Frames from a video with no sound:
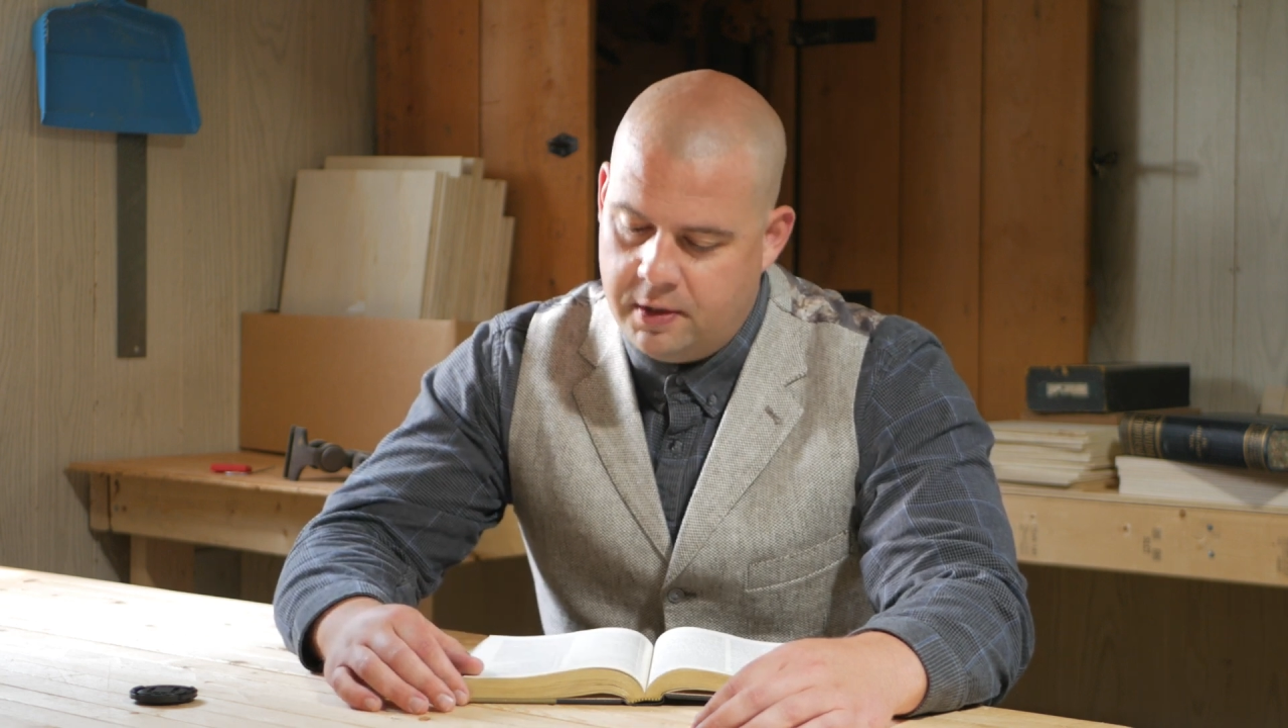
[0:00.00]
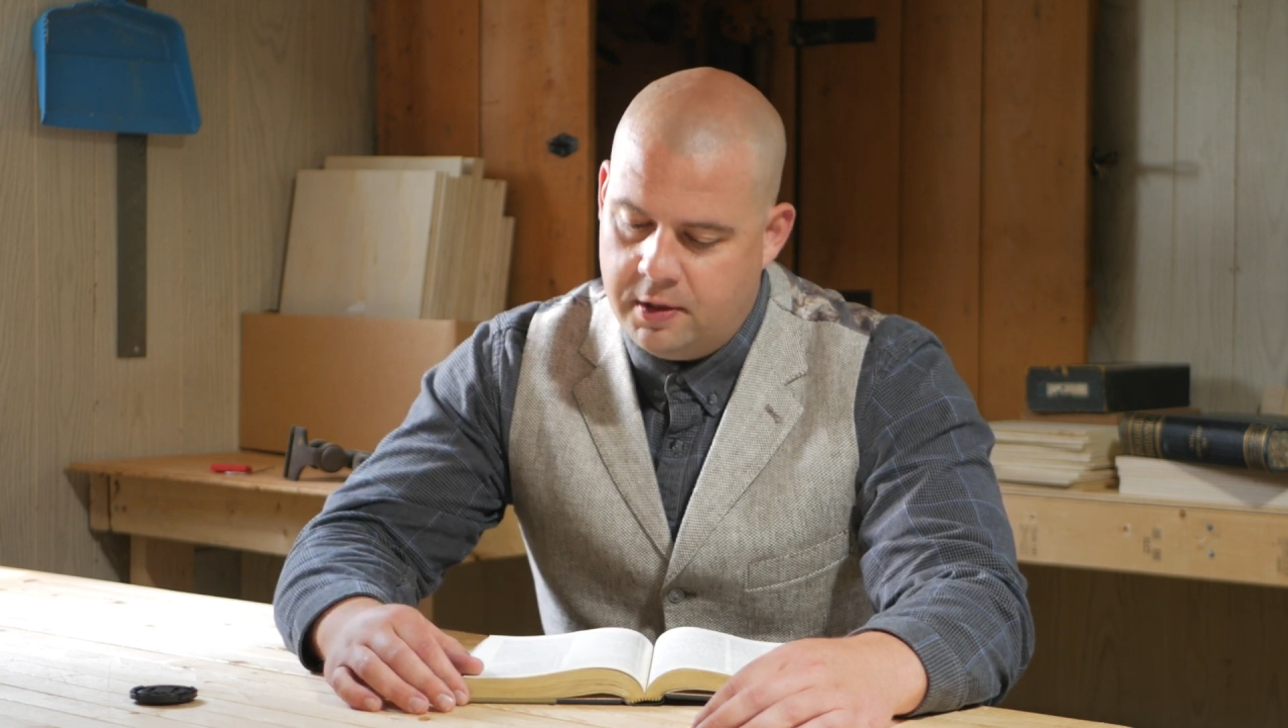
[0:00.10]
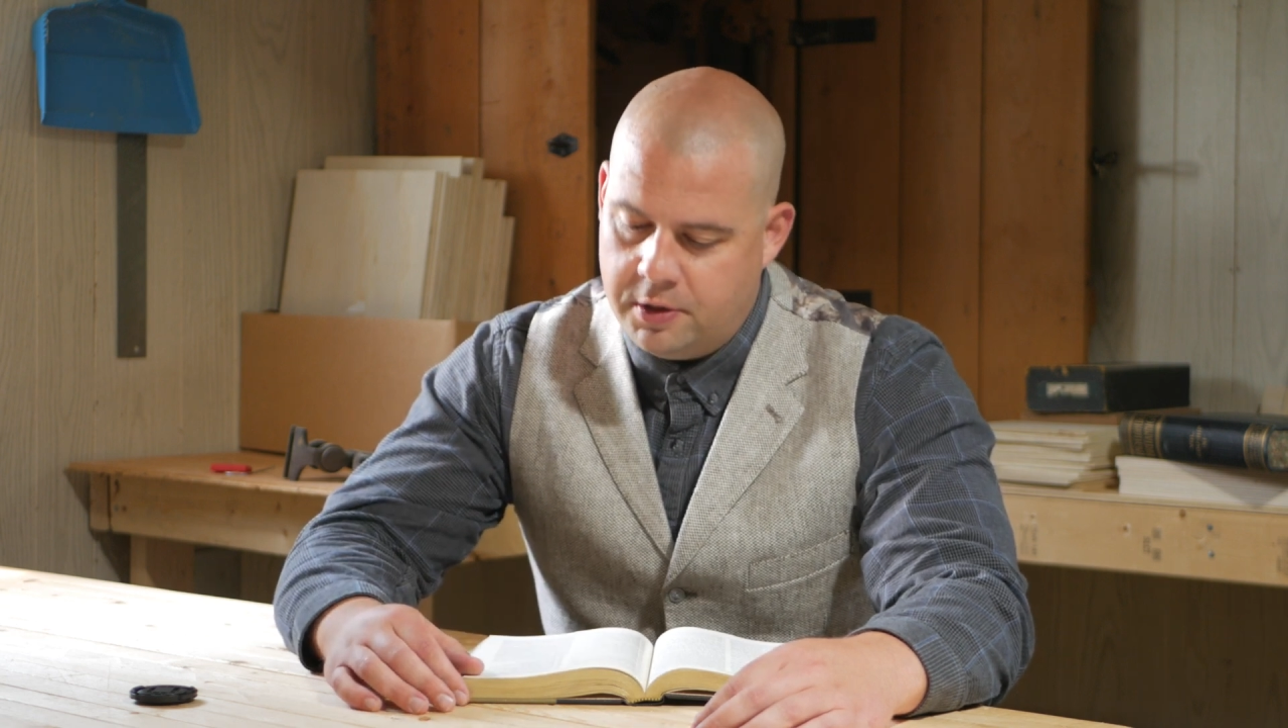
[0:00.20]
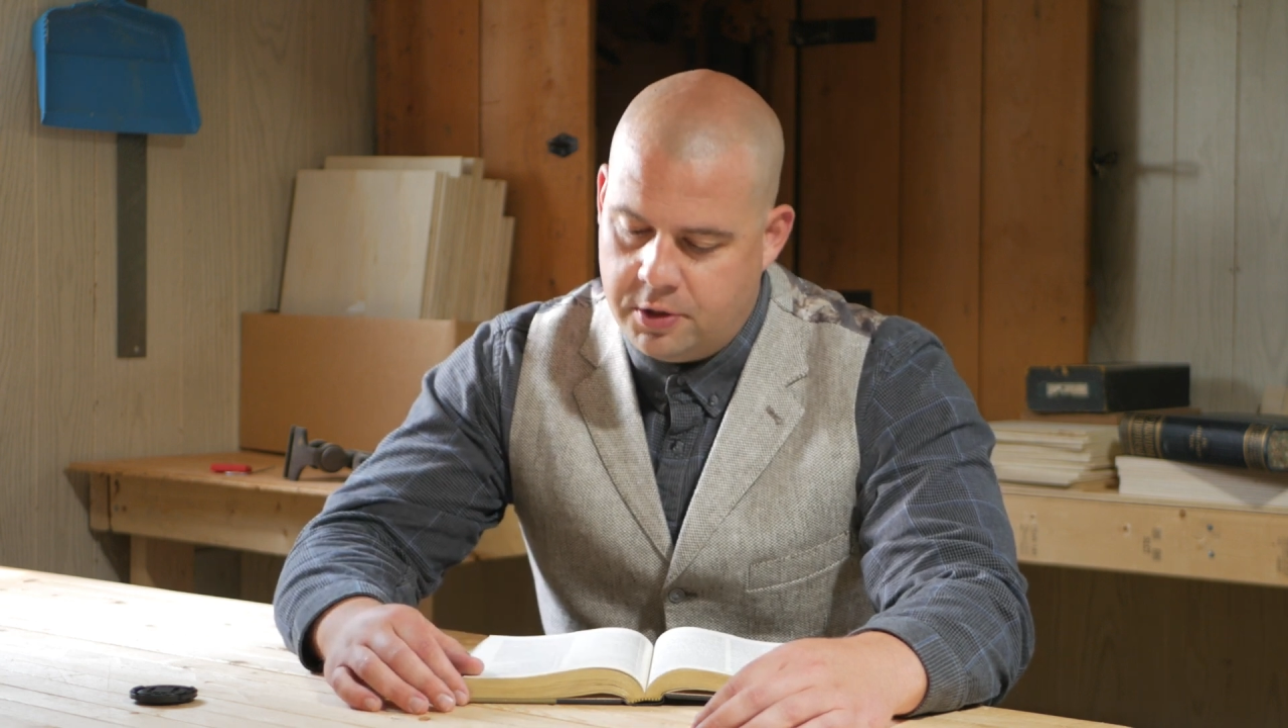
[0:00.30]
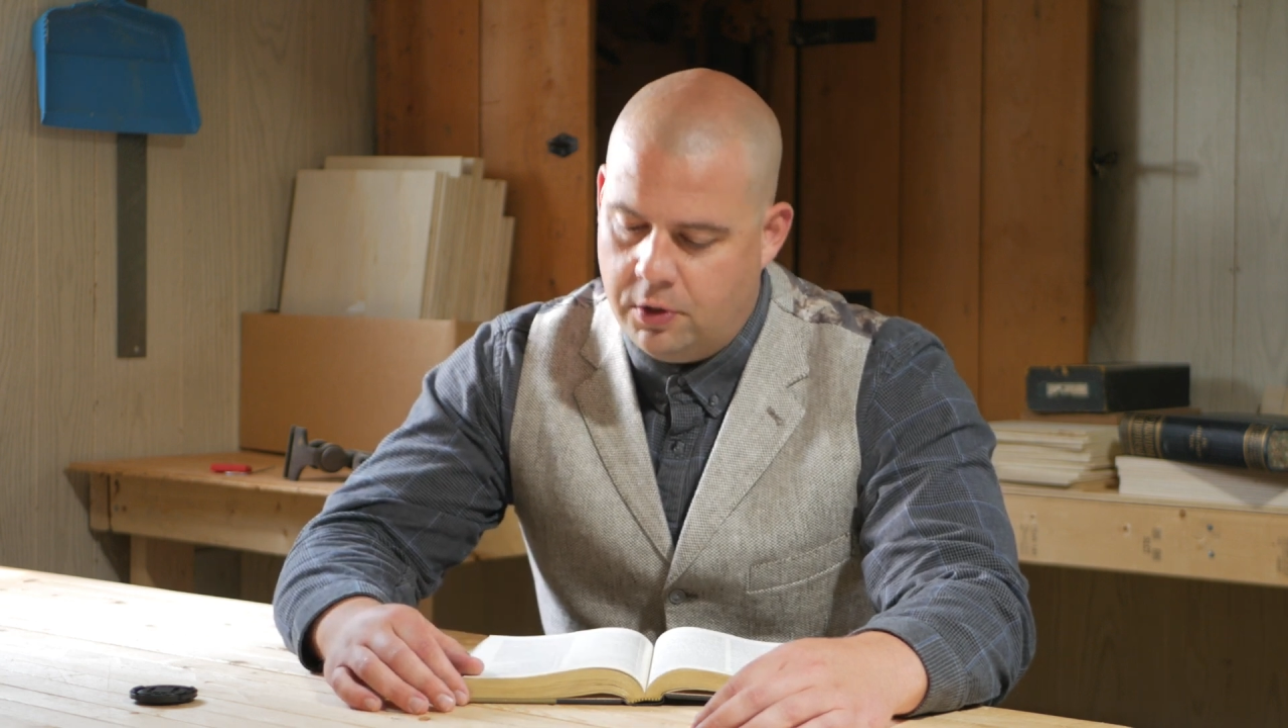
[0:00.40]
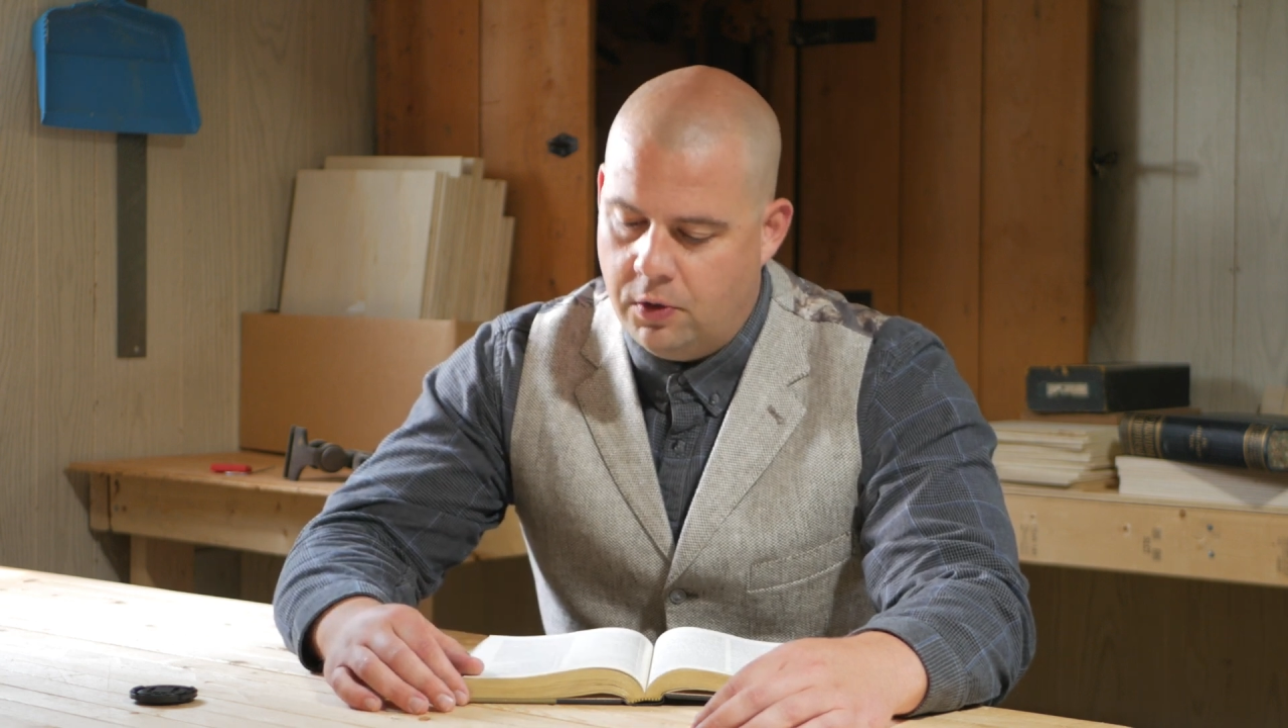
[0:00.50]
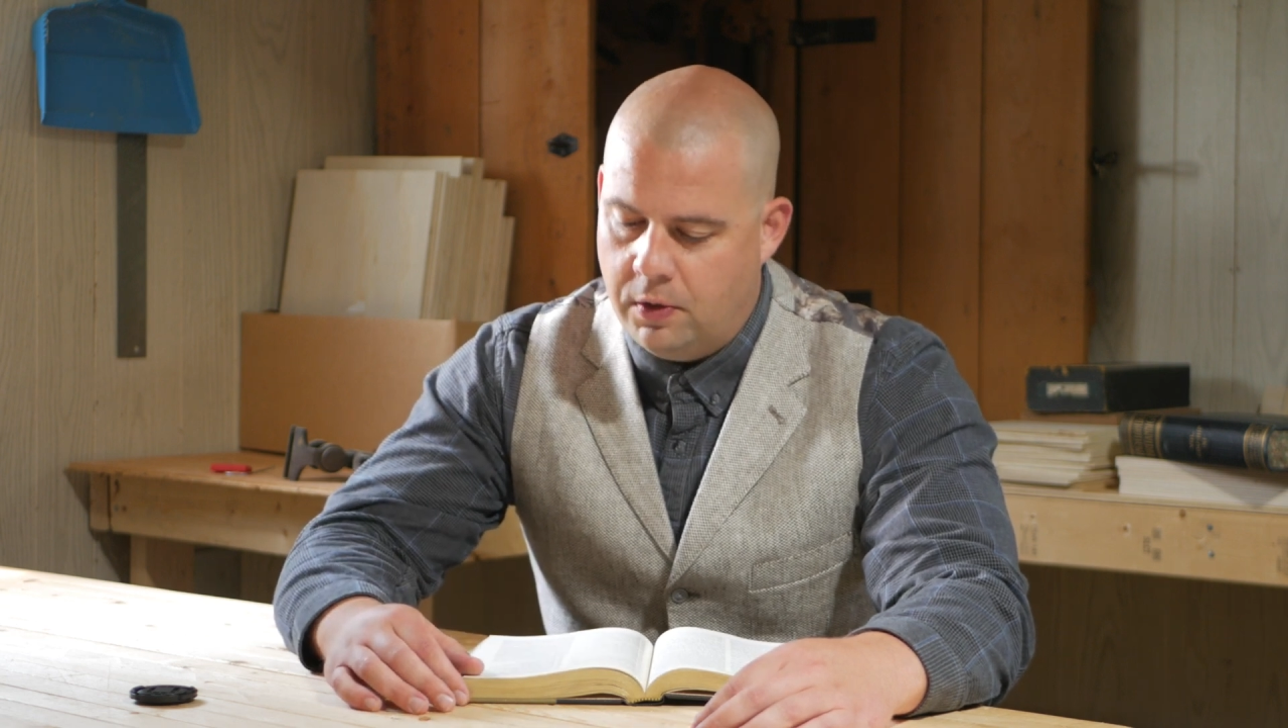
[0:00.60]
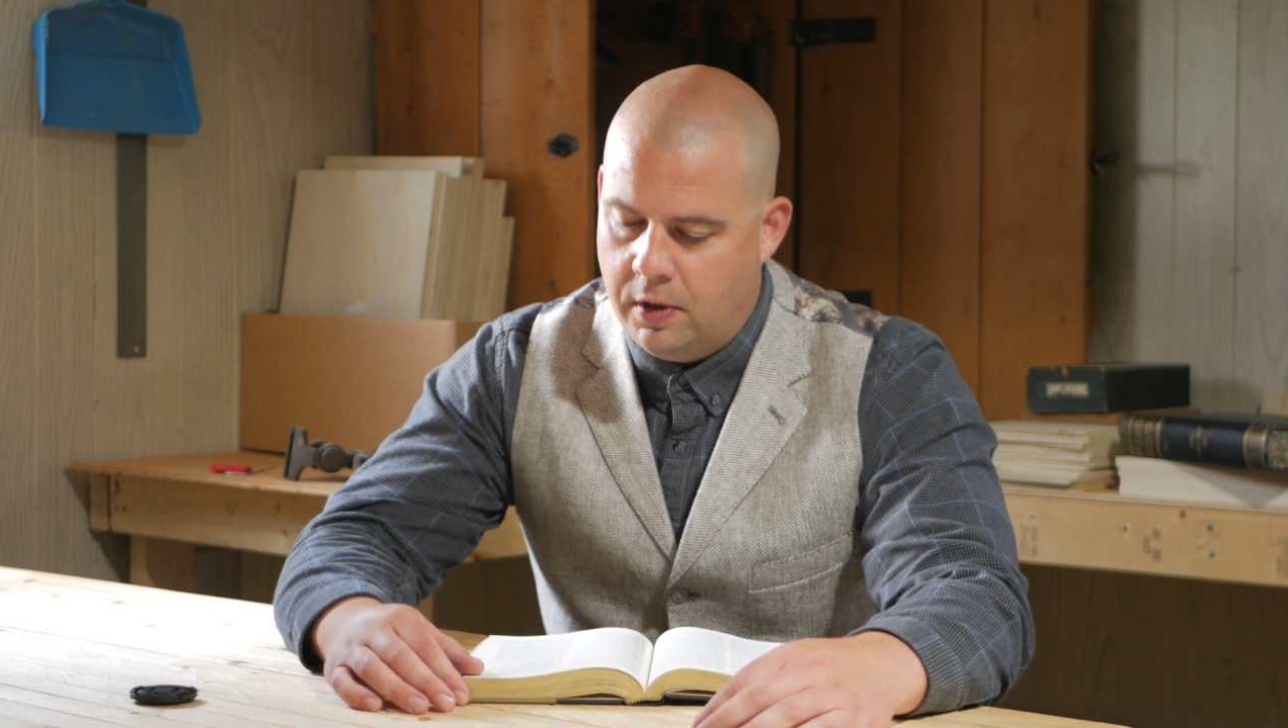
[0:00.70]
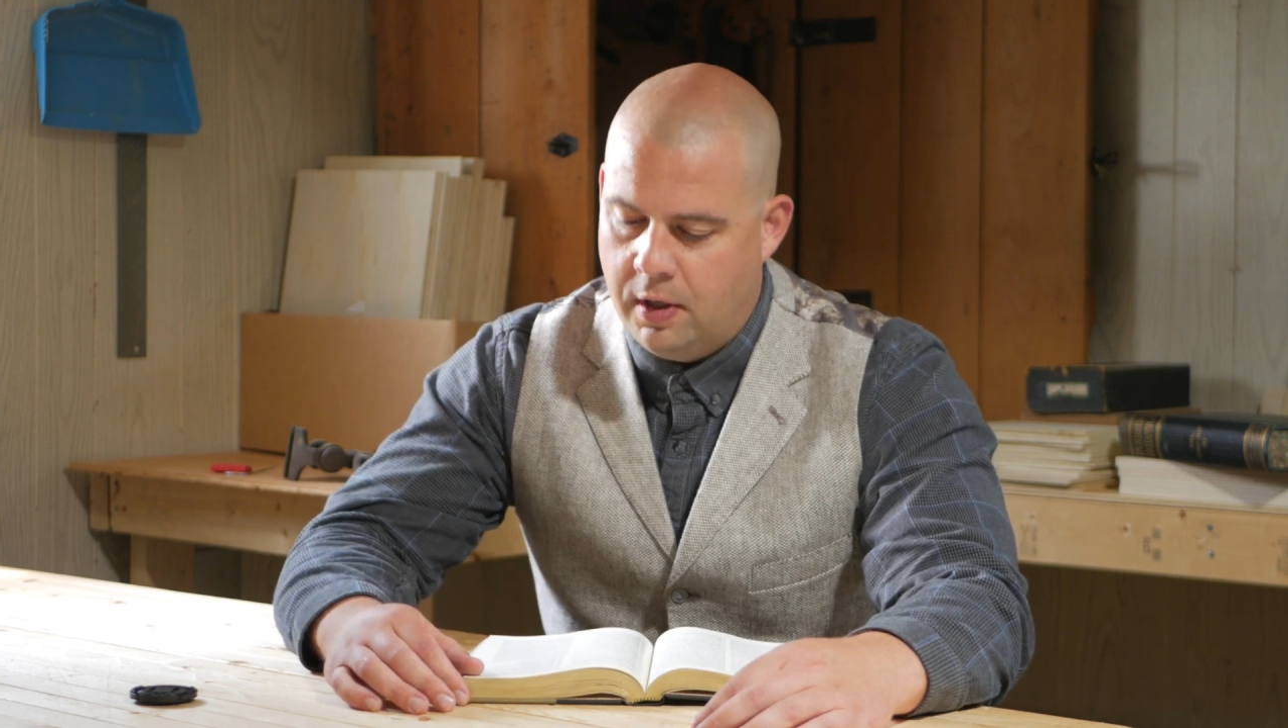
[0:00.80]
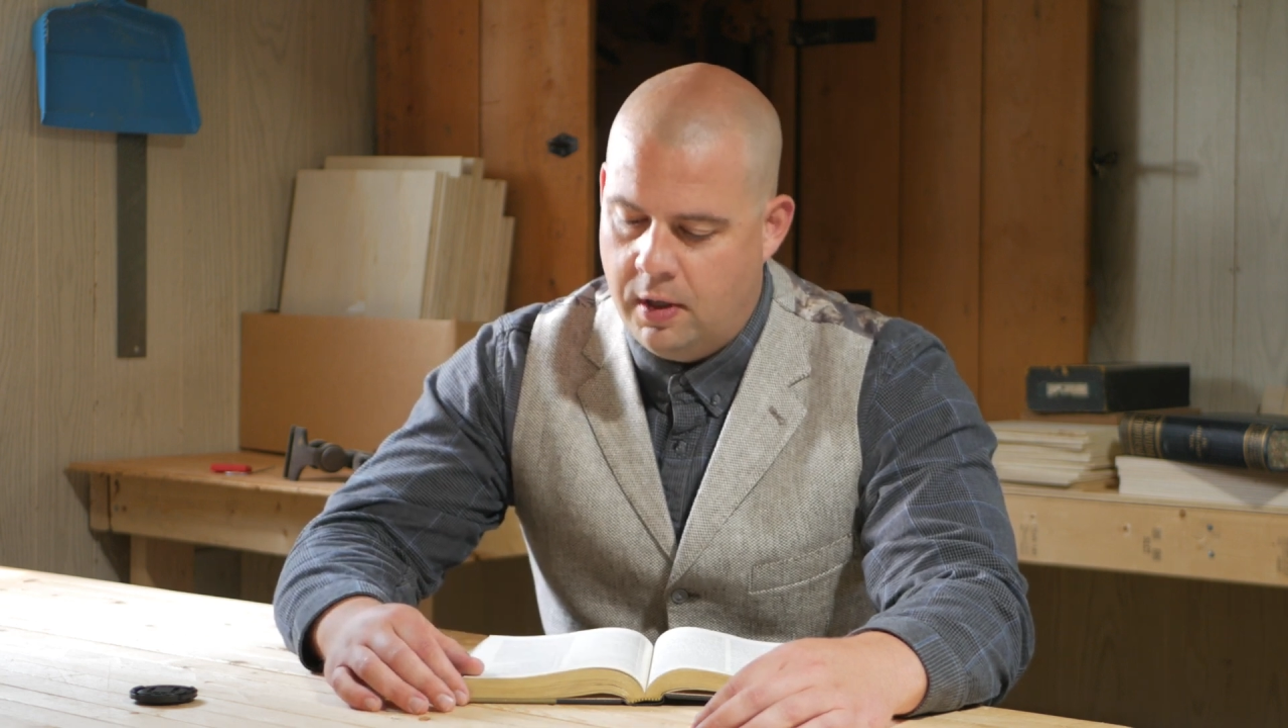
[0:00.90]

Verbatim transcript: thee too